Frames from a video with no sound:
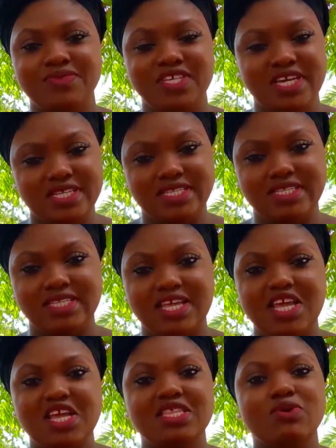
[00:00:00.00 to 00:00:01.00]
Yes,
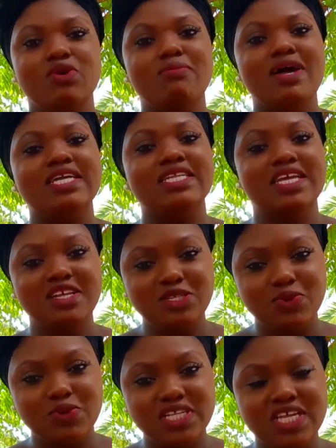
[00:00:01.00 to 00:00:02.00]
they will bite
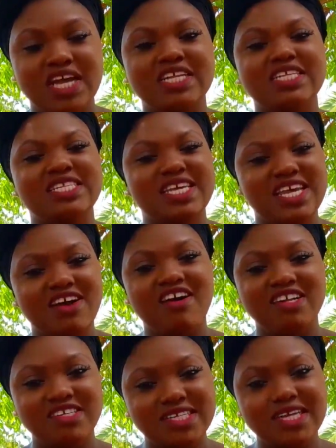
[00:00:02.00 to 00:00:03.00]
into it and take
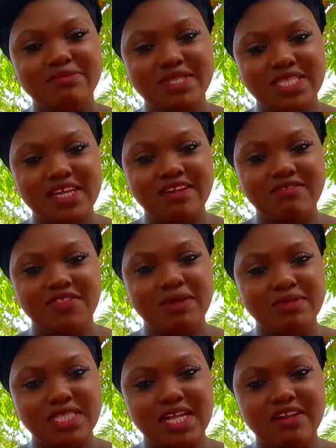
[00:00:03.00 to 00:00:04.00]
unto
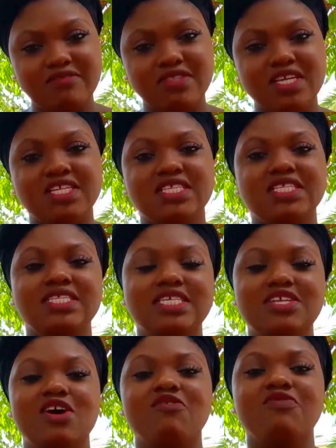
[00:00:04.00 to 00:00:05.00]
themselves the
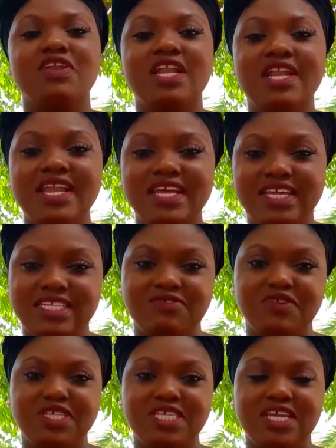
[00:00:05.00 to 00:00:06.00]
seed of
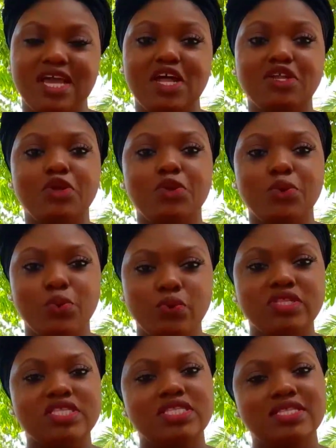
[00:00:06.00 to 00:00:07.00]
negativity and low
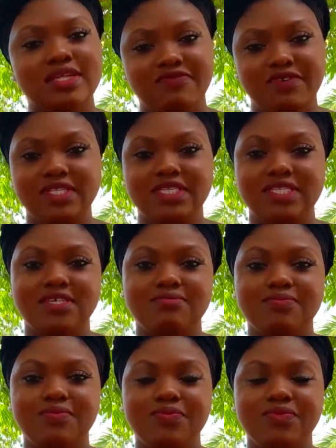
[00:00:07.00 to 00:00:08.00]

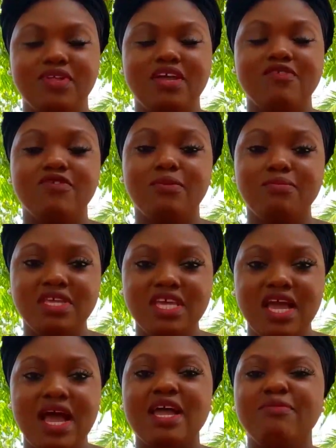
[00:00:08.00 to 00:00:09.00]
self-esteem. For
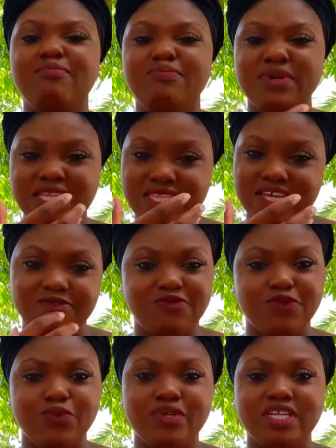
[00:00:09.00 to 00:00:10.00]
me, I picked that
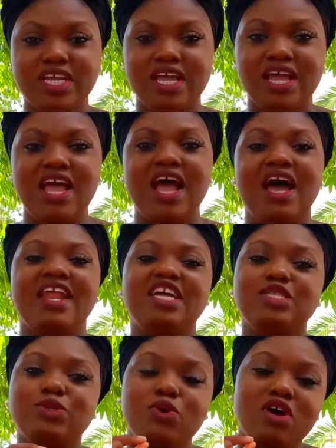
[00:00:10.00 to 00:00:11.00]
fruit. and I
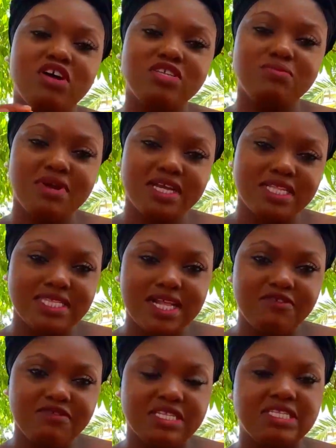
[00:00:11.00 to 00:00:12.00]
took unto
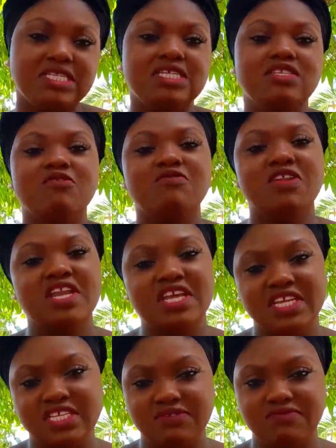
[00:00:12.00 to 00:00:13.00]
myself the seeds of
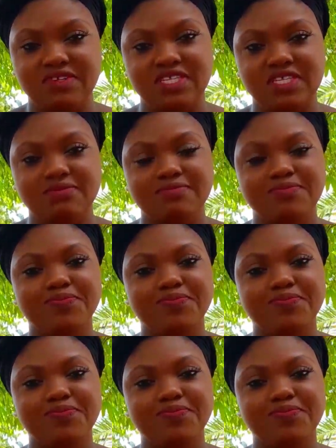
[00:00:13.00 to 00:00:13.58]
negativity.